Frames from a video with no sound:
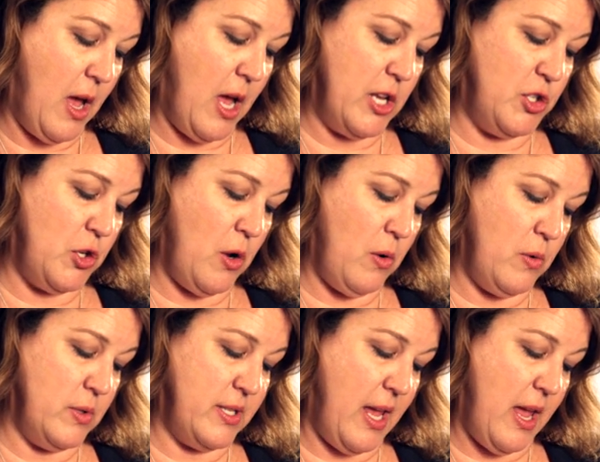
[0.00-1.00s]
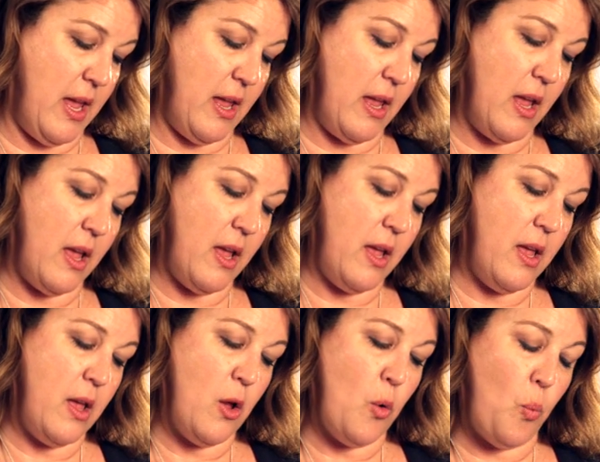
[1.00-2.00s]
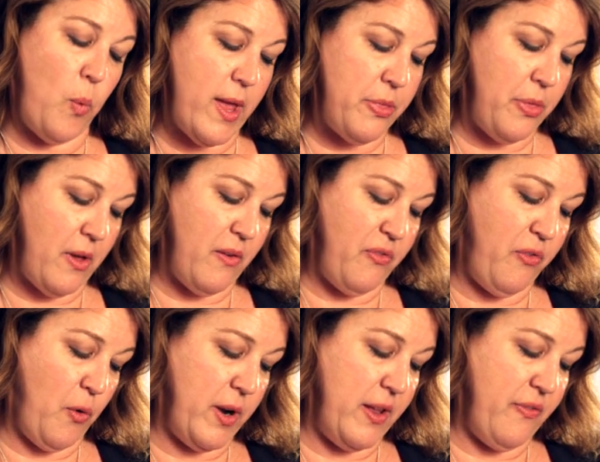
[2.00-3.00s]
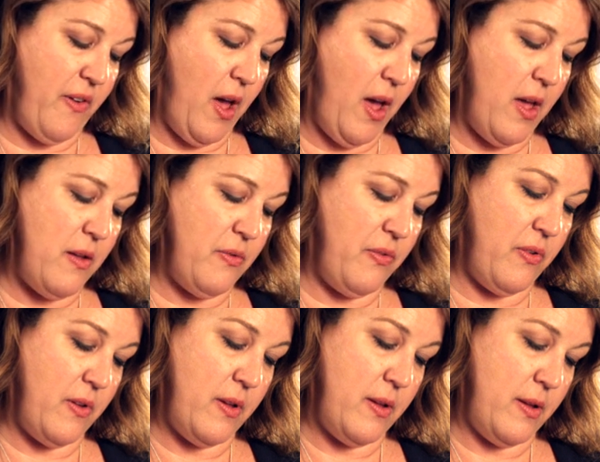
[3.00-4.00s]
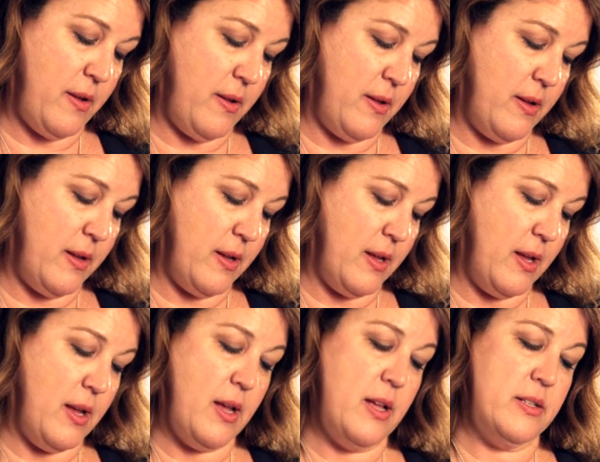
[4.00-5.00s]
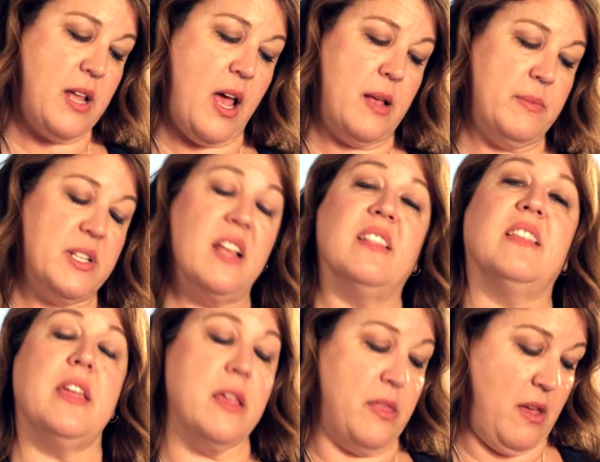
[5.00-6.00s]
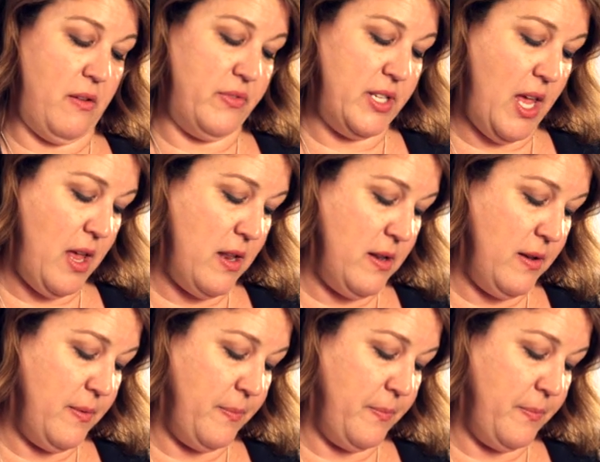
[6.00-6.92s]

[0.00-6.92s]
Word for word: I chose a width of 45 times a length of 10